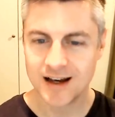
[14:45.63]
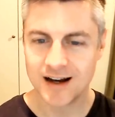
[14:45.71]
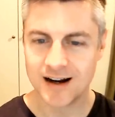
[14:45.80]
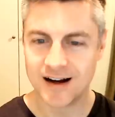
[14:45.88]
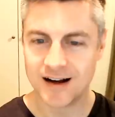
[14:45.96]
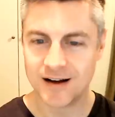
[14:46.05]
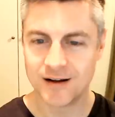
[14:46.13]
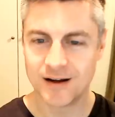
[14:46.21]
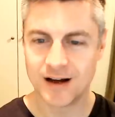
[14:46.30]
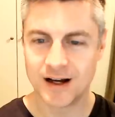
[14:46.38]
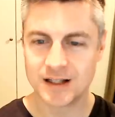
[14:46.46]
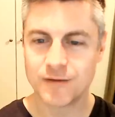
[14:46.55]
Uh,
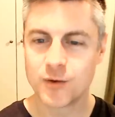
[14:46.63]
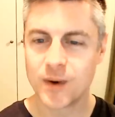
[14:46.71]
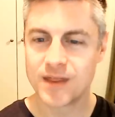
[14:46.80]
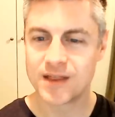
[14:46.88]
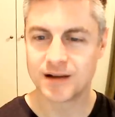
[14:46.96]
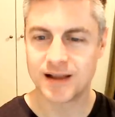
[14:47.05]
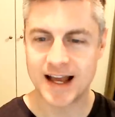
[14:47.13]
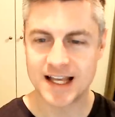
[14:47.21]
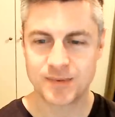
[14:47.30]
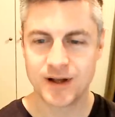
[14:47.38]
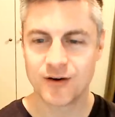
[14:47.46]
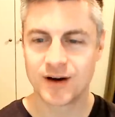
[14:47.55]
I love the way that the
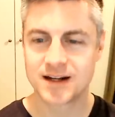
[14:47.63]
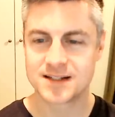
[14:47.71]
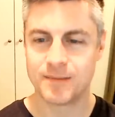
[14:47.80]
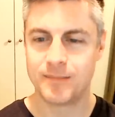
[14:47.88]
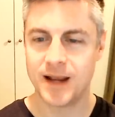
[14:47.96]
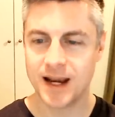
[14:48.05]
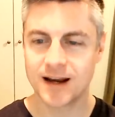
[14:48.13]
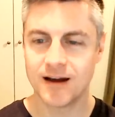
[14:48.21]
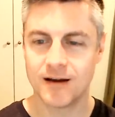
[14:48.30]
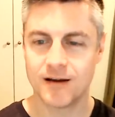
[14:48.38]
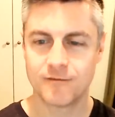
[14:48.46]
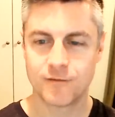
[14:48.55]
last player gets to pick
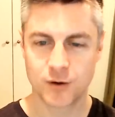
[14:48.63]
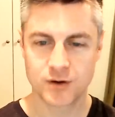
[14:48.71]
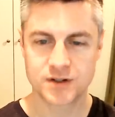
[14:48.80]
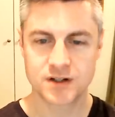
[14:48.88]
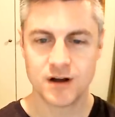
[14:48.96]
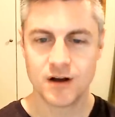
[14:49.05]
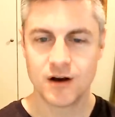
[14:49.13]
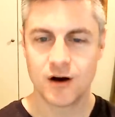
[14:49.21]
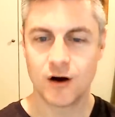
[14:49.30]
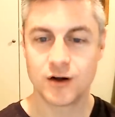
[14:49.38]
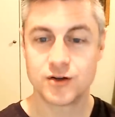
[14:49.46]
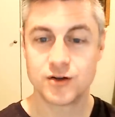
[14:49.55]
first
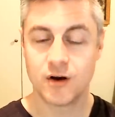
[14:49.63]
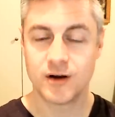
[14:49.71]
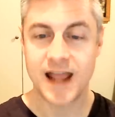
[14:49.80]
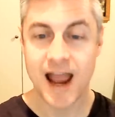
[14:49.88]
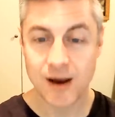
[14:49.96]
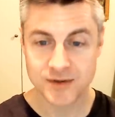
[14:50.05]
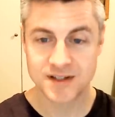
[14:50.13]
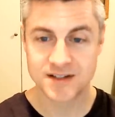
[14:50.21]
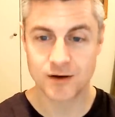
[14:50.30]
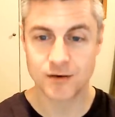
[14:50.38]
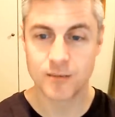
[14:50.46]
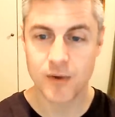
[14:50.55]
on, on houses
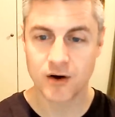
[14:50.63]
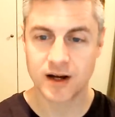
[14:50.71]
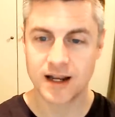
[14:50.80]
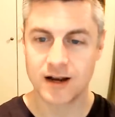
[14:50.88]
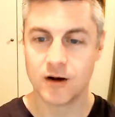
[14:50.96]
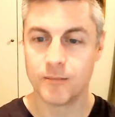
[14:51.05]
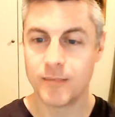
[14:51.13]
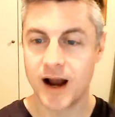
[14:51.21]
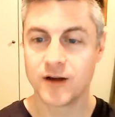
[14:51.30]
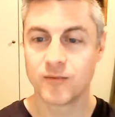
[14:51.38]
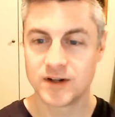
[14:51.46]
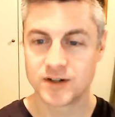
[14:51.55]
on the market and on
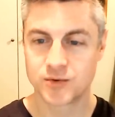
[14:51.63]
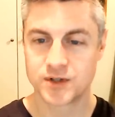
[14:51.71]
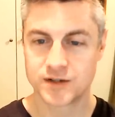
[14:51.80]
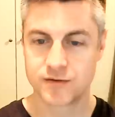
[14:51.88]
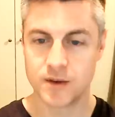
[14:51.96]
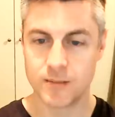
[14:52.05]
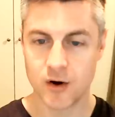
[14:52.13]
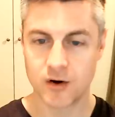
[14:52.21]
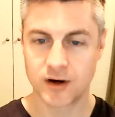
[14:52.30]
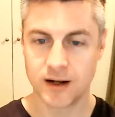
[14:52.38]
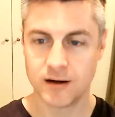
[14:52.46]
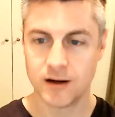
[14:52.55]
buying resources from the
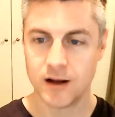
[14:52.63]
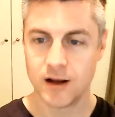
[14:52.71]
market.